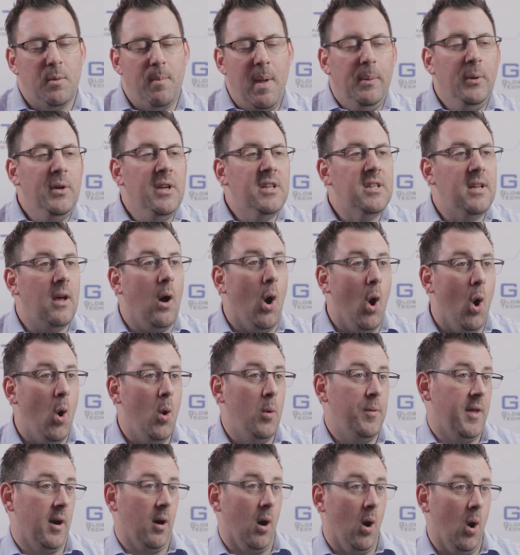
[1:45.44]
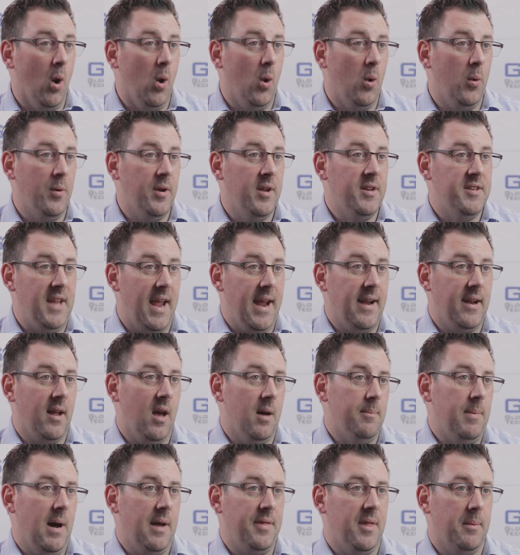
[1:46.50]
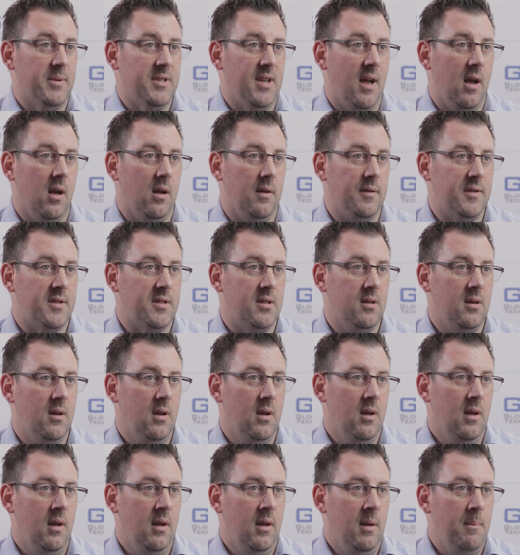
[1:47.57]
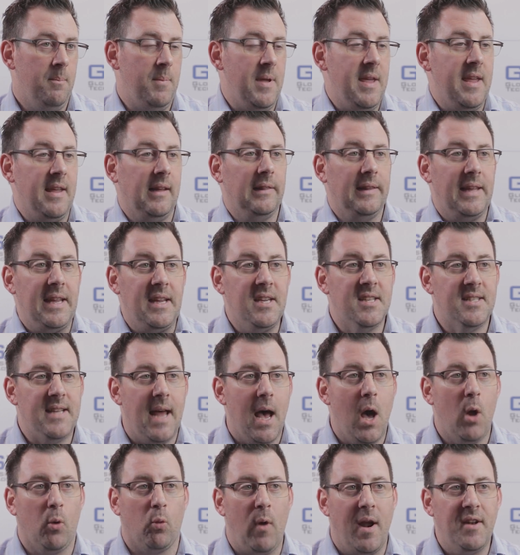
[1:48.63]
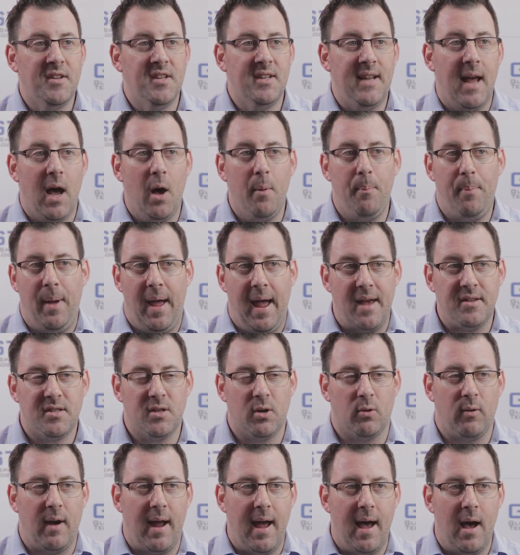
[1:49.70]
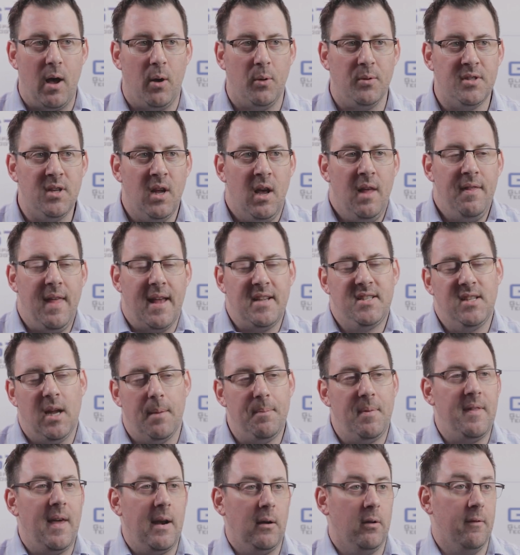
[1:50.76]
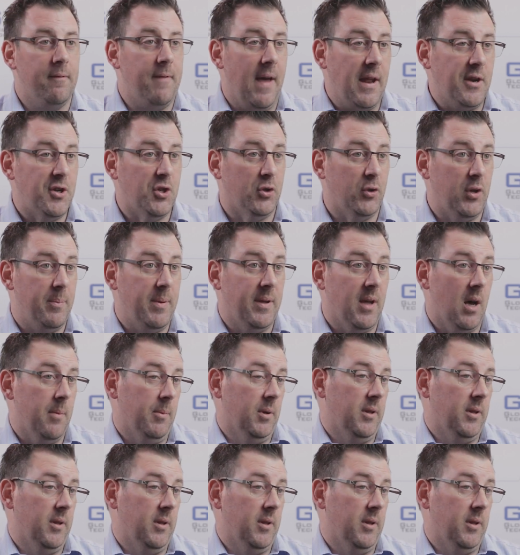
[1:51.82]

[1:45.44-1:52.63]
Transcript: people need to own their own data about themselves. Being leased out, rented out, passed around, that's something that will eventually become